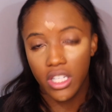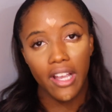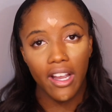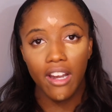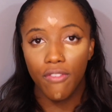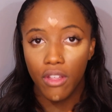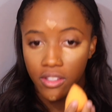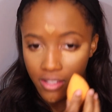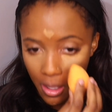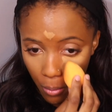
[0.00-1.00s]
And I kind of feel
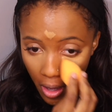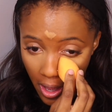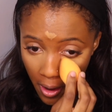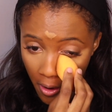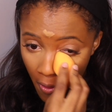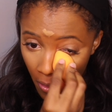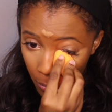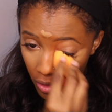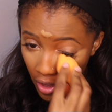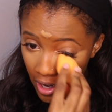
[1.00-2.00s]
the same way
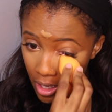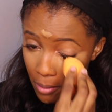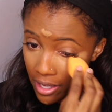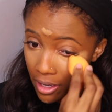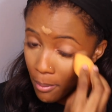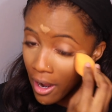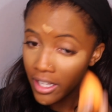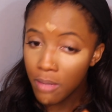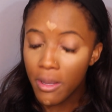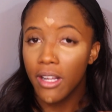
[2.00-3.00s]
with high-end makeup.
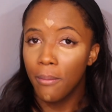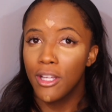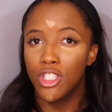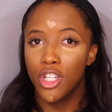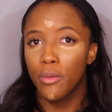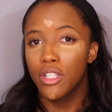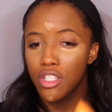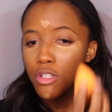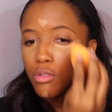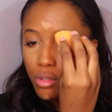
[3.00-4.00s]
High-end makeup has no
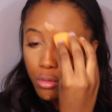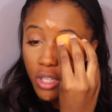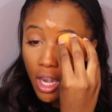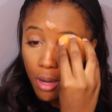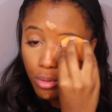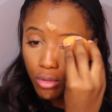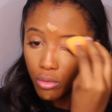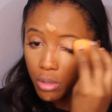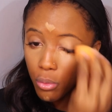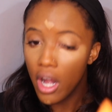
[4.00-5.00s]
excuse to not
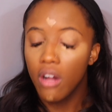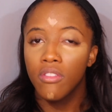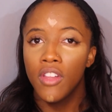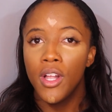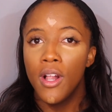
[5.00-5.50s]
perform well.